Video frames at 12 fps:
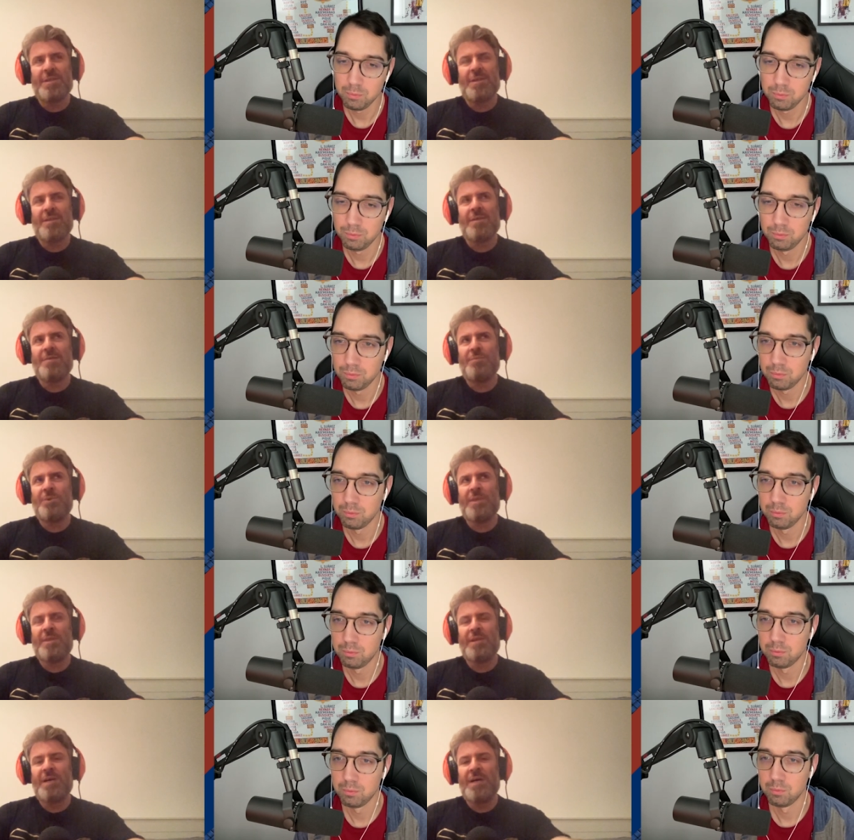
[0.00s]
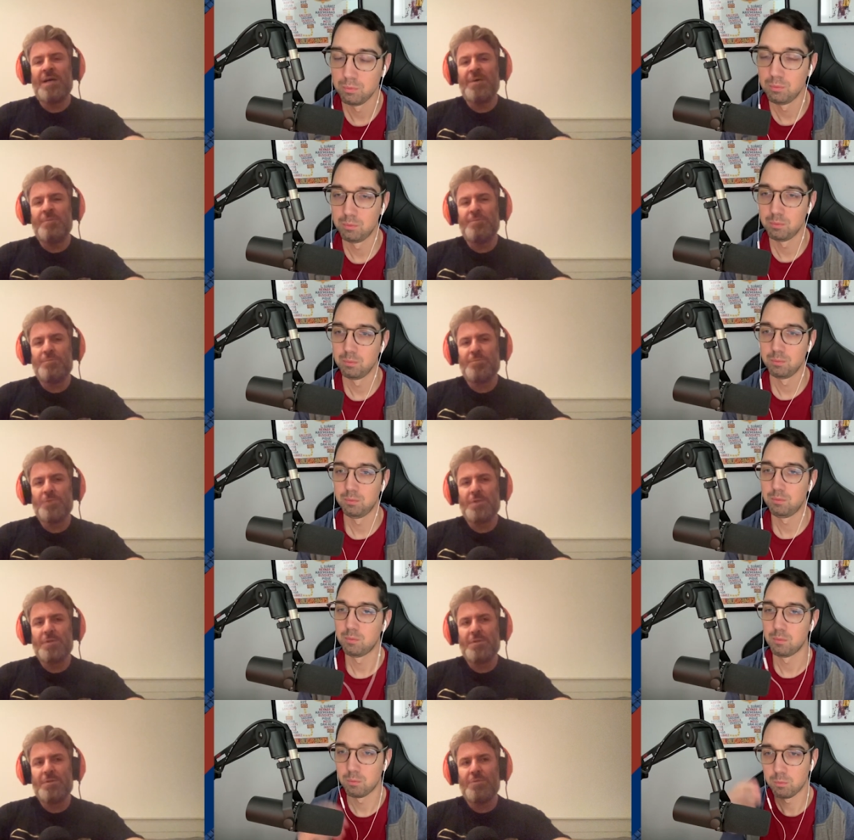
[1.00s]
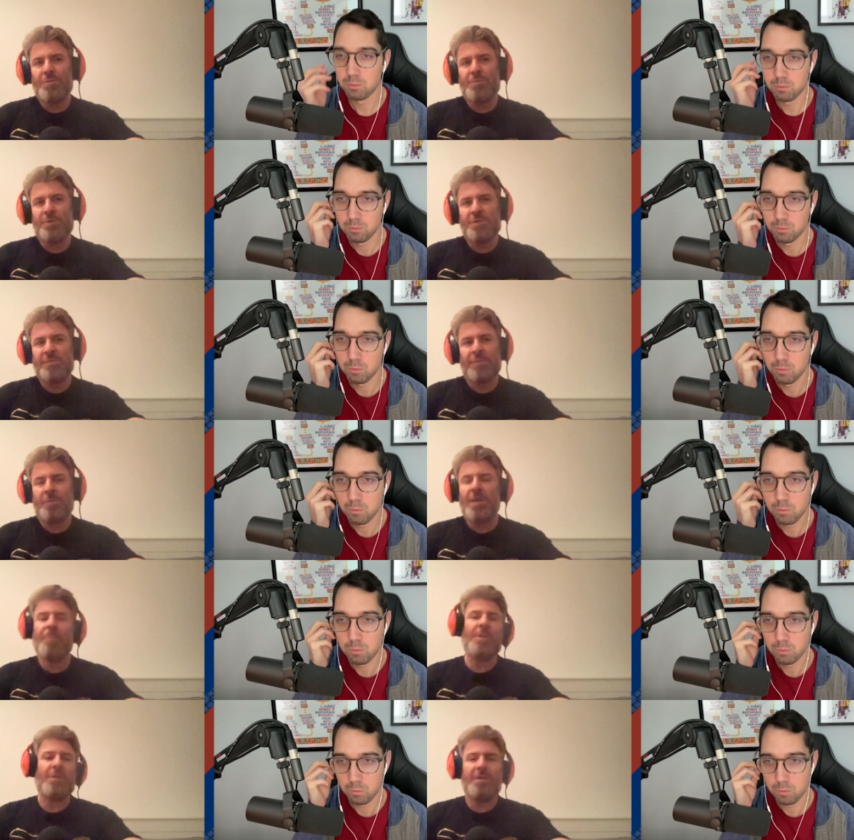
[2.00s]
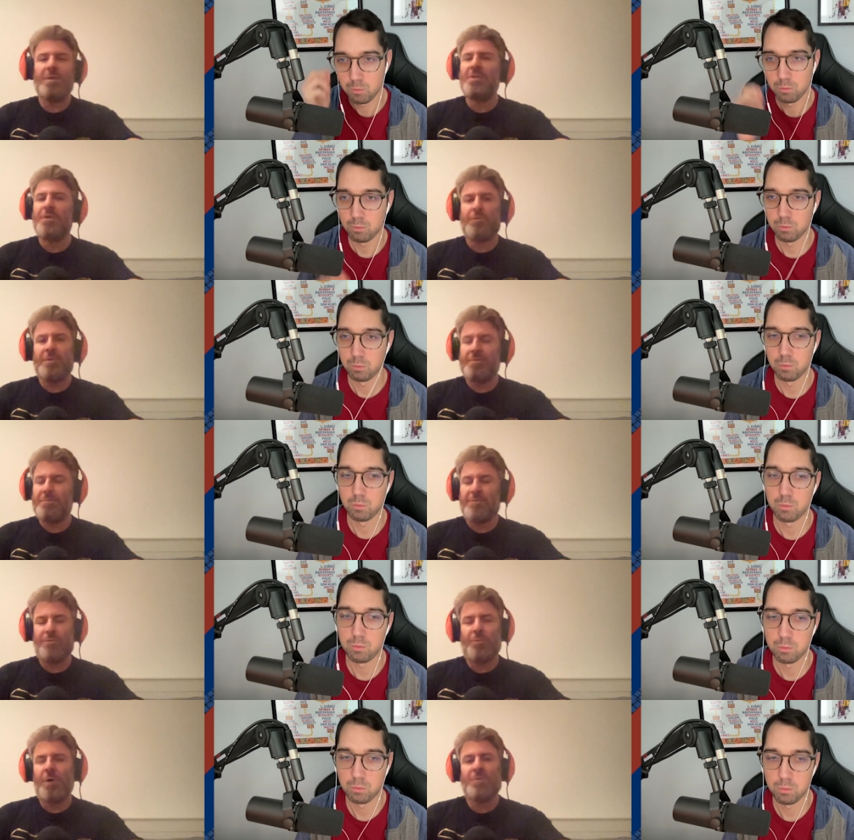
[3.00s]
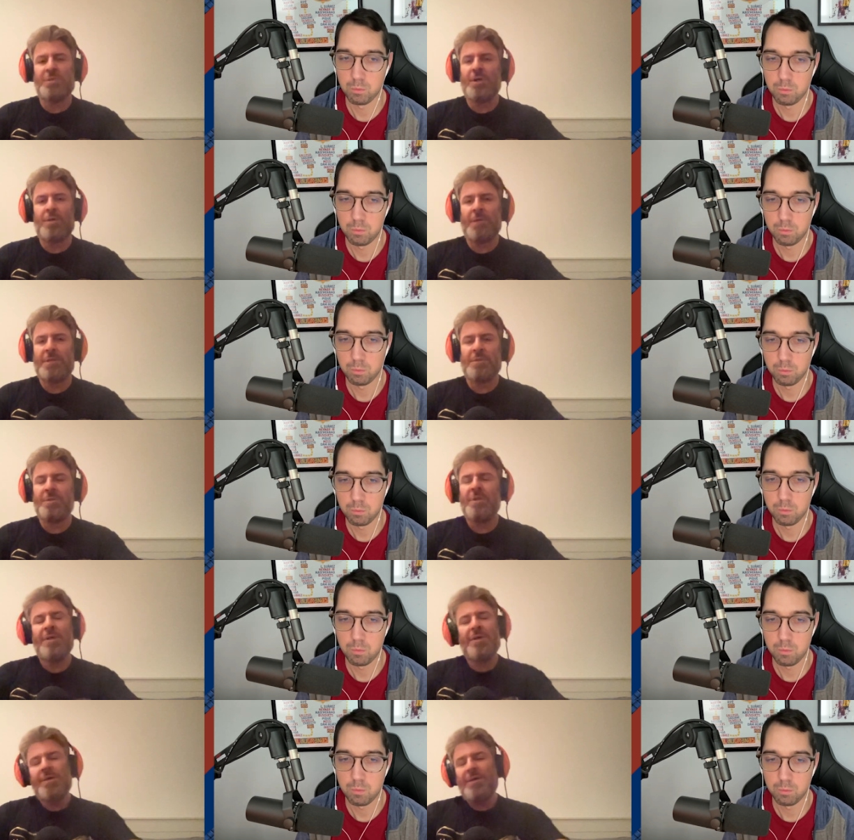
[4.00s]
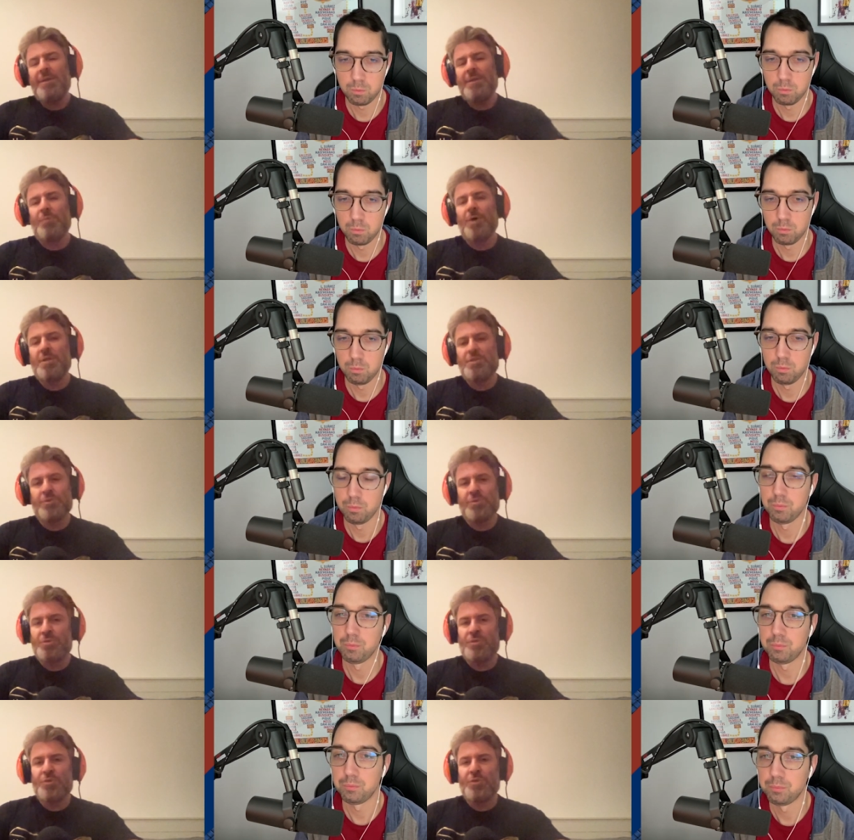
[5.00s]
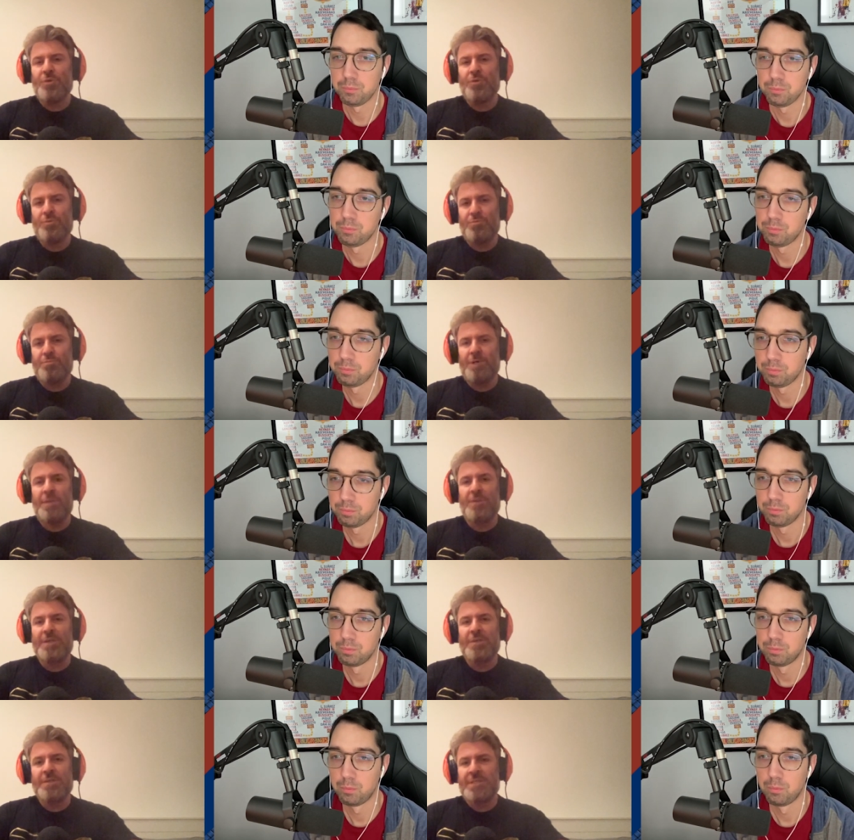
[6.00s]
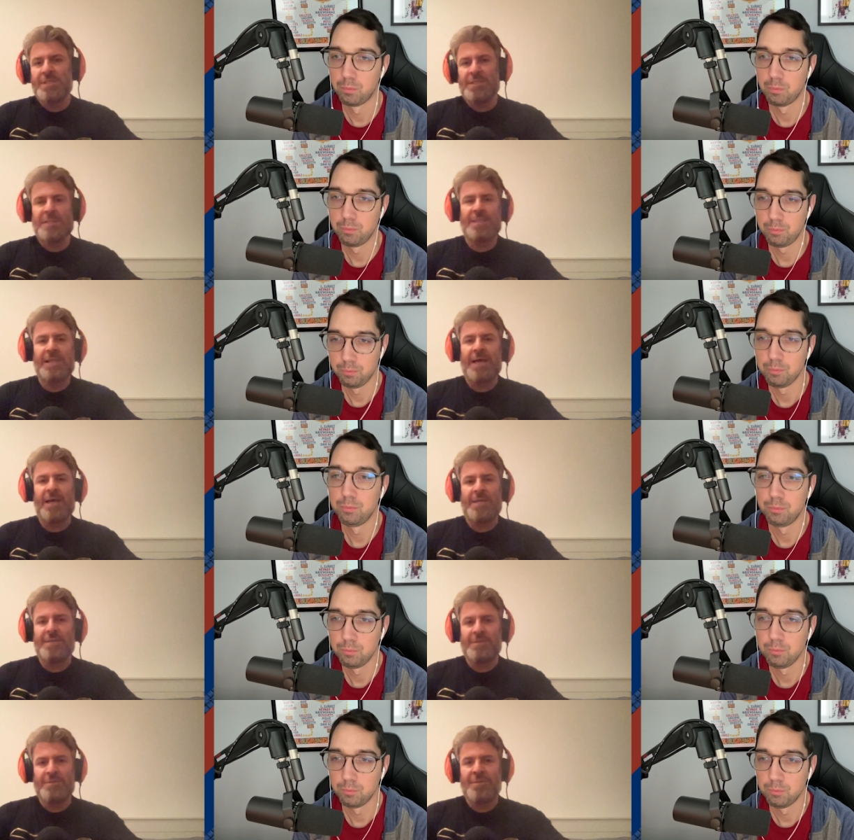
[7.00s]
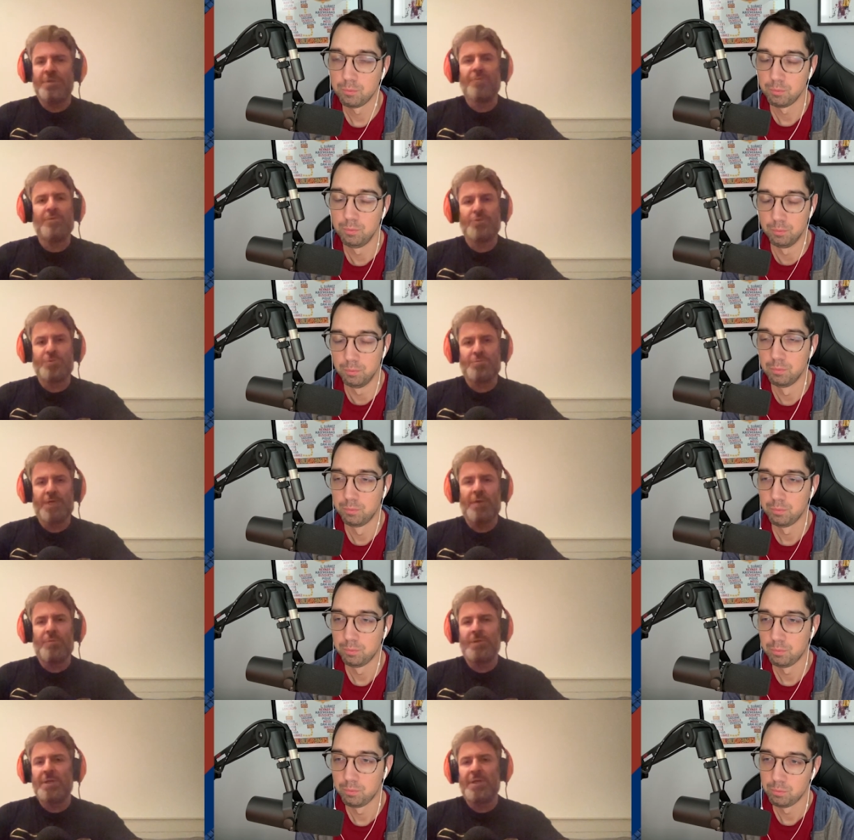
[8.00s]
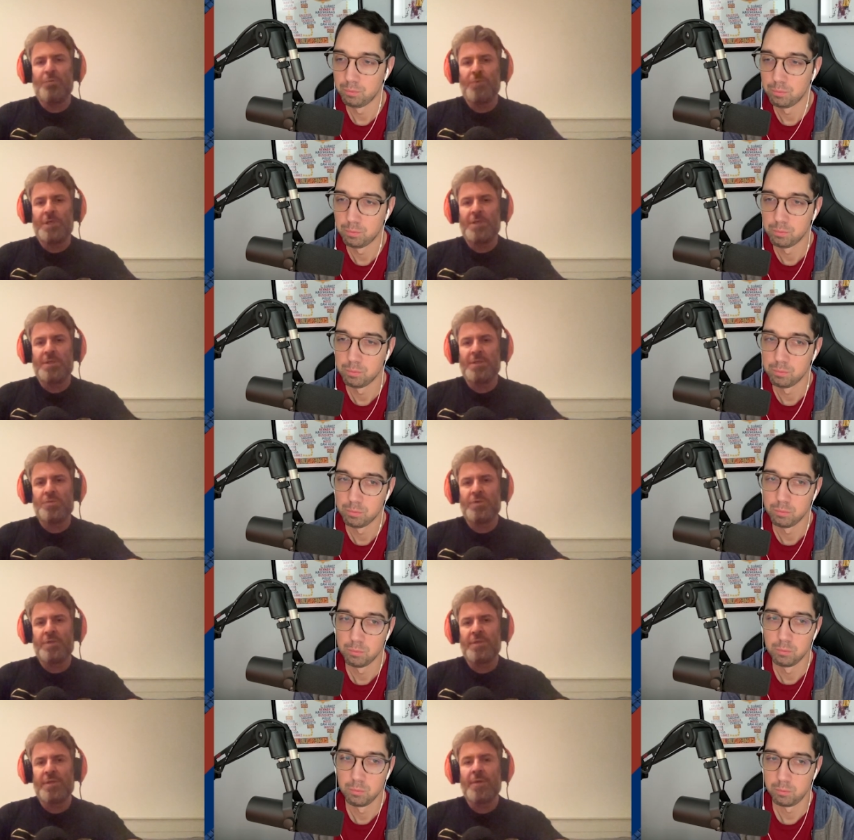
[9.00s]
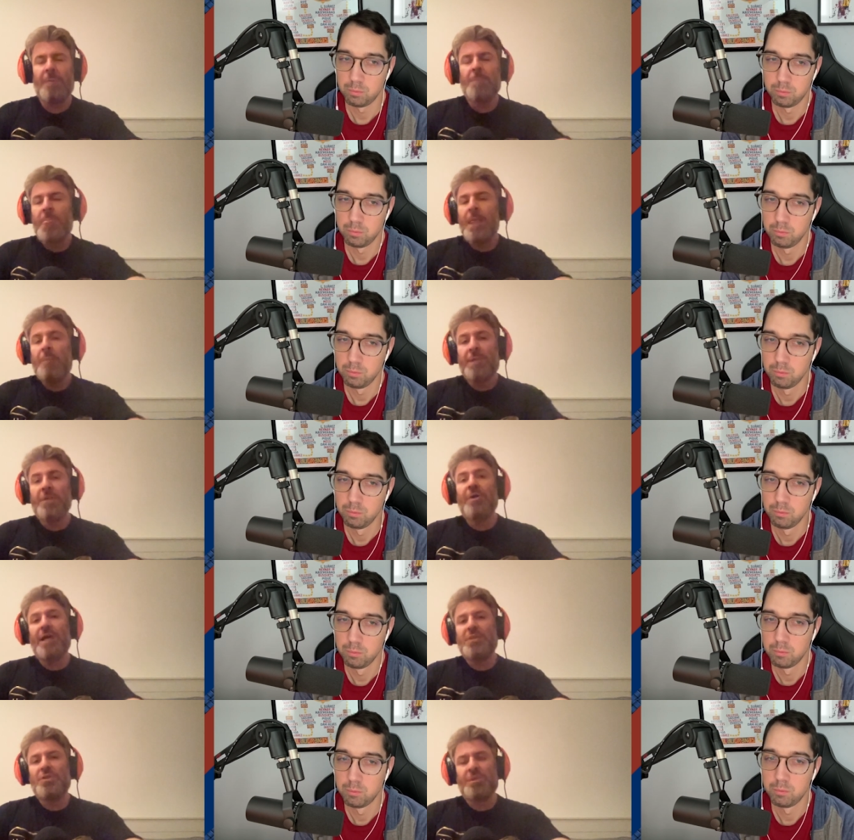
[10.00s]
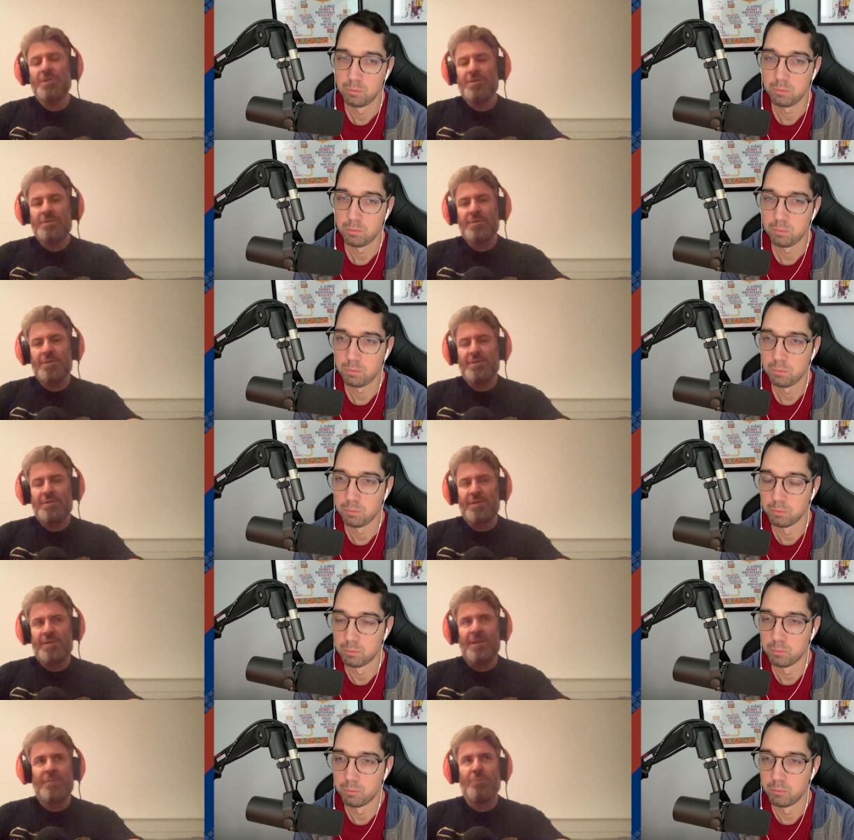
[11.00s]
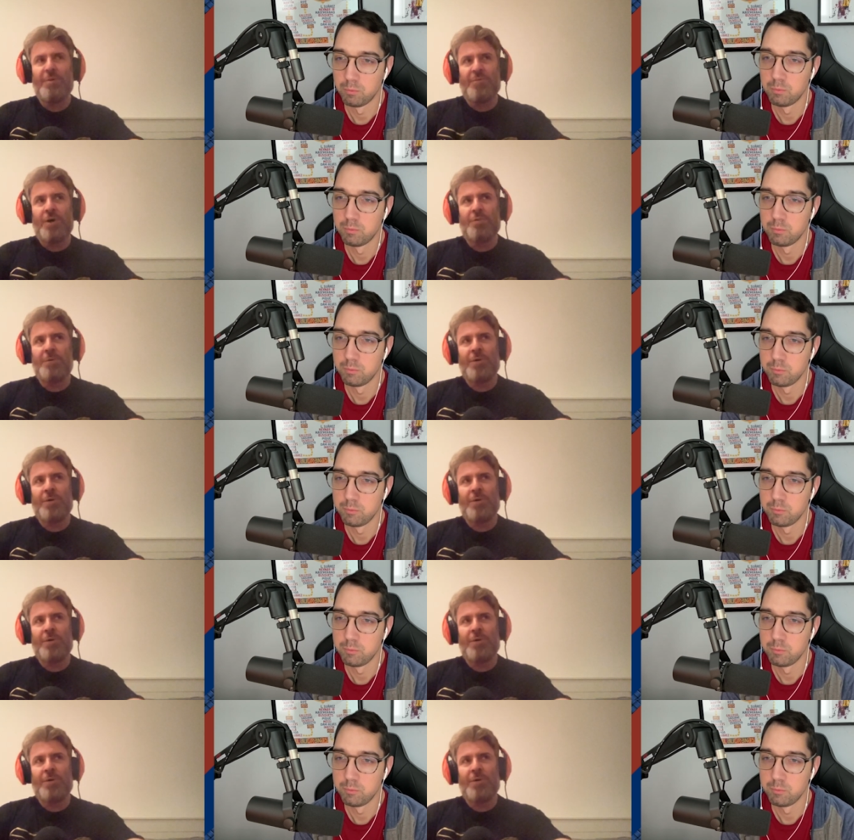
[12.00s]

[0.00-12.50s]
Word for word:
Speaker 1: thing. I think with um, with Barca Femení, I mean, you know, the we always talk about their their roster is just so hilariously stacked, and you know, there's not really any weak links or anything. But there are actually the, and I think we talked